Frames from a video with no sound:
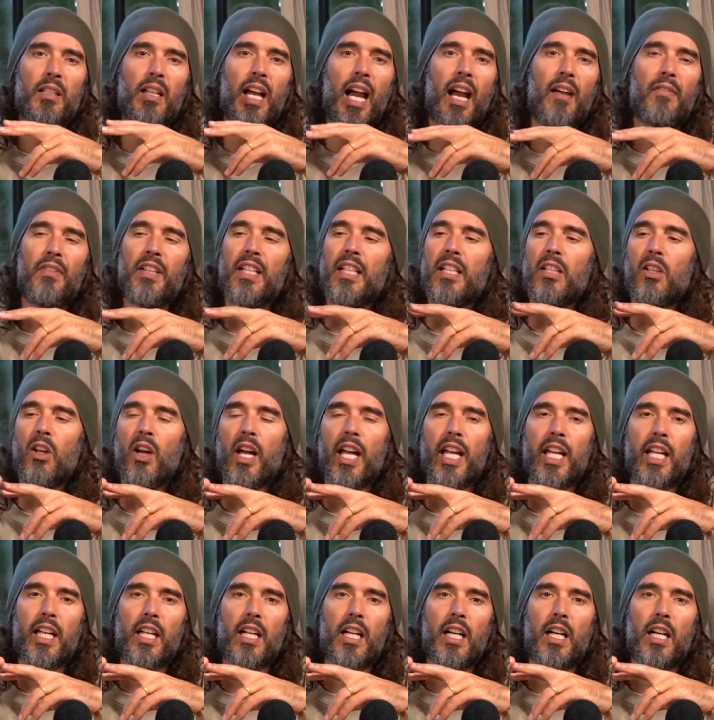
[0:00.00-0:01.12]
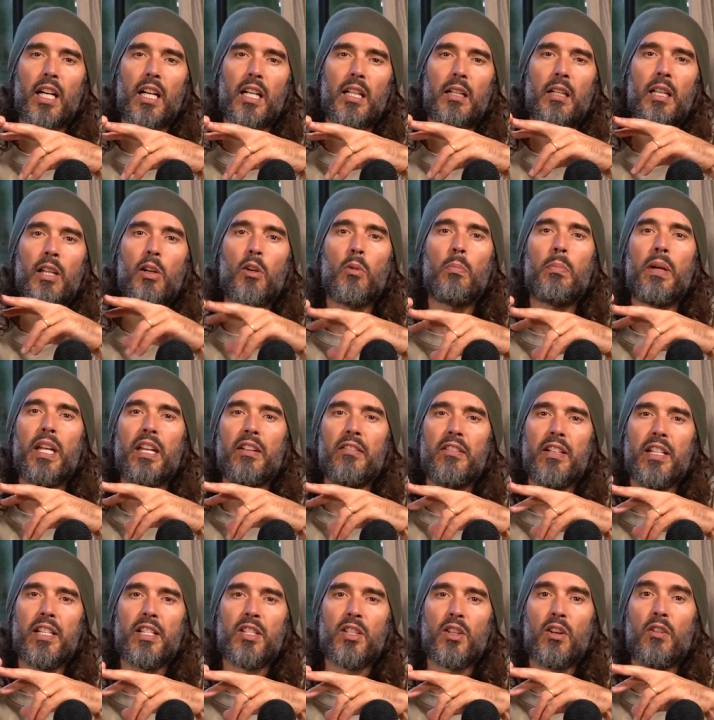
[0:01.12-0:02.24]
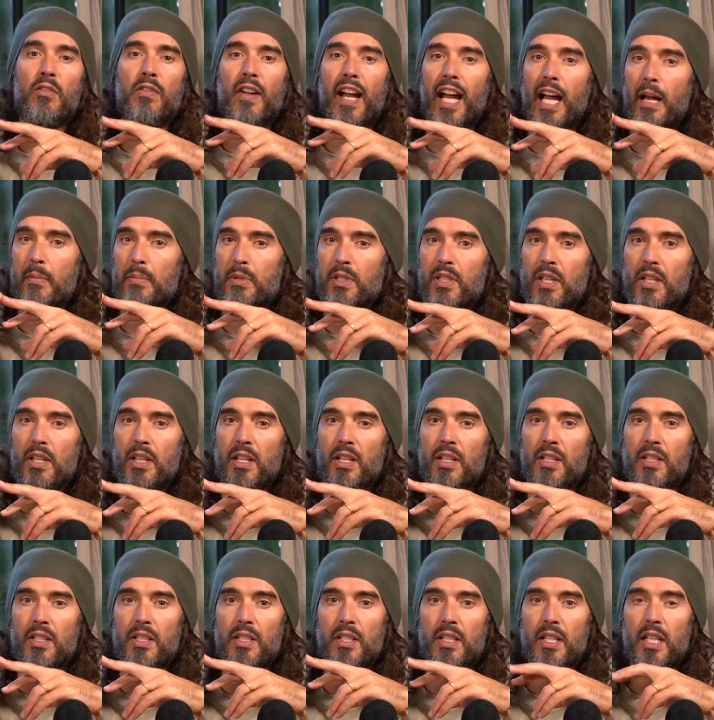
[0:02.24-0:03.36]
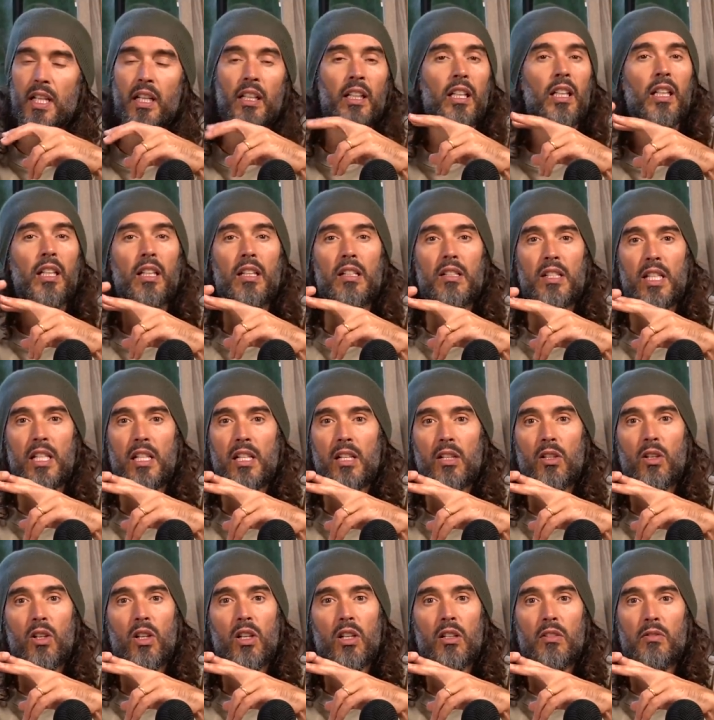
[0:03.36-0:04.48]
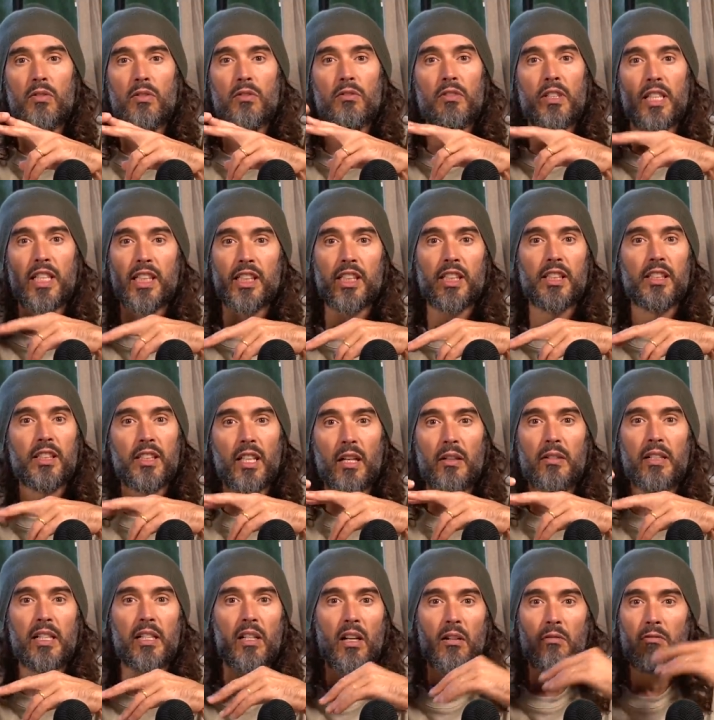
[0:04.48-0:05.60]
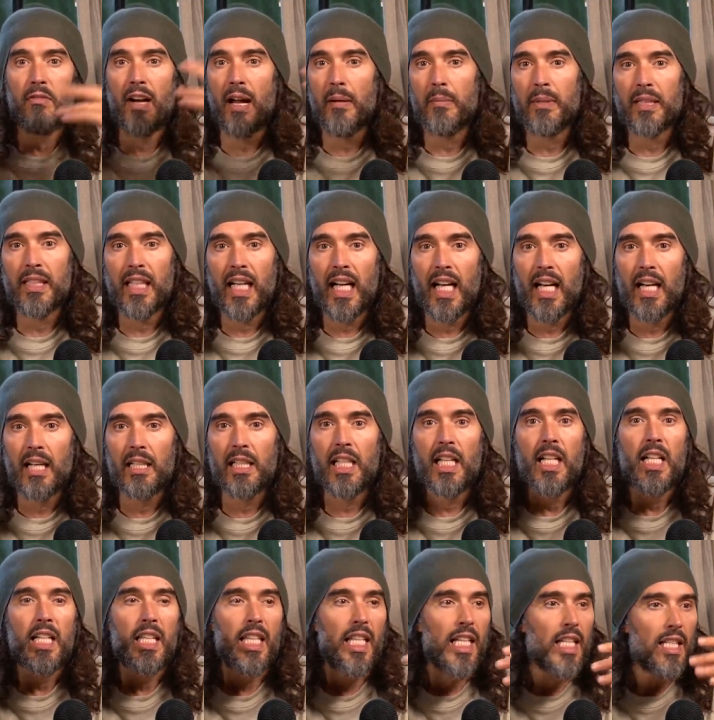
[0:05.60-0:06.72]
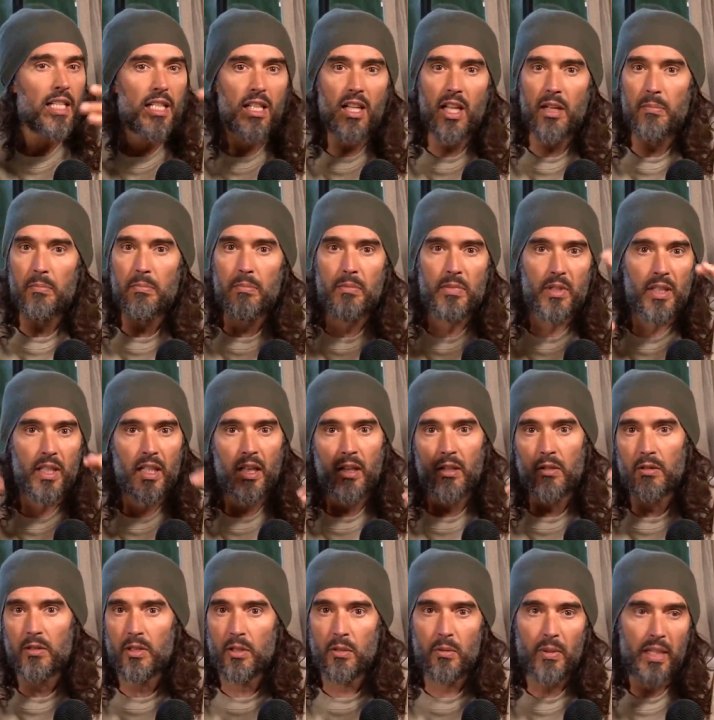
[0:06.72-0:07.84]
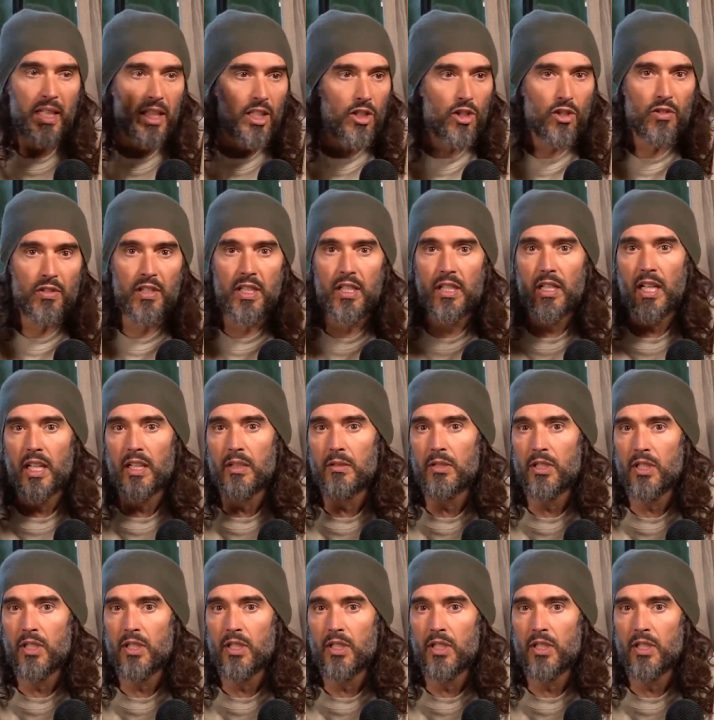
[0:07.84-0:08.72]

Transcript: having like uh, little periods of abstinence occurs in a lot of religions, don't it? Like Ramadan, there's like, you know, you eat during and, and